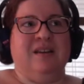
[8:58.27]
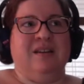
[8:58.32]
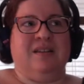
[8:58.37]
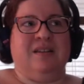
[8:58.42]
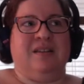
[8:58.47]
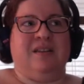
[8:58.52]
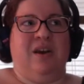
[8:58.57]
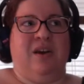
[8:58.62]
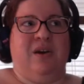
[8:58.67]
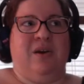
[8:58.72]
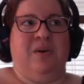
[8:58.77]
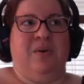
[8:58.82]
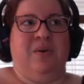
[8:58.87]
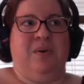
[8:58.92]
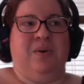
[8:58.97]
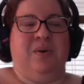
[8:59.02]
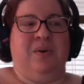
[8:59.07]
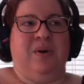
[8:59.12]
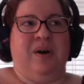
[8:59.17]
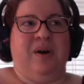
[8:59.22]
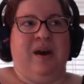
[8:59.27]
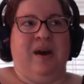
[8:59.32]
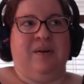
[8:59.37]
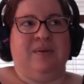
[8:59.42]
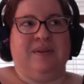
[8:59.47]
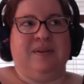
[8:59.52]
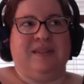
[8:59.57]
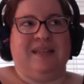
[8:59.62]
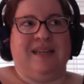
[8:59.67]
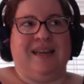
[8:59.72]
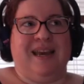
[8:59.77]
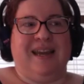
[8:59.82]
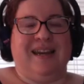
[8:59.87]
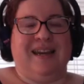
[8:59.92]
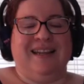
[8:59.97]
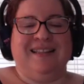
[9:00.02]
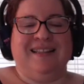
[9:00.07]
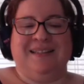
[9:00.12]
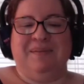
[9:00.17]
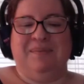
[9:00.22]
So I was like, I
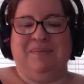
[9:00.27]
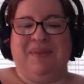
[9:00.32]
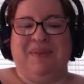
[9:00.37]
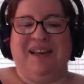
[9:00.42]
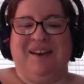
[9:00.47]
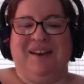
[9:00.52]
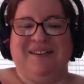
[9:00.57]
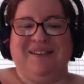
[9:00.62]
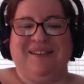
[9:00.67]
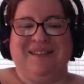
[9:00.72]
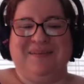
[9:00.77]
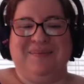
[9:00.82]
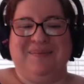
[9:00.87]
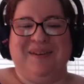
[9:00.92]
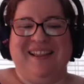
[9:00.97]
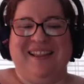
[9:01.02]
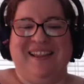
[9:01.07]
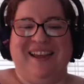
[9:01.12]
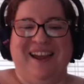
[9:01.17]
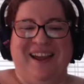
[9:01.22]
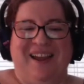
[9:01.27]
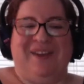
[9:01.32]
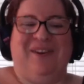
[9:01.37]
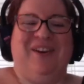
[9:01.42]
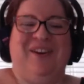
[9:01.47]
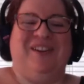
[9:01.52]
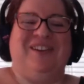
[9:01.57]
need something else in my life.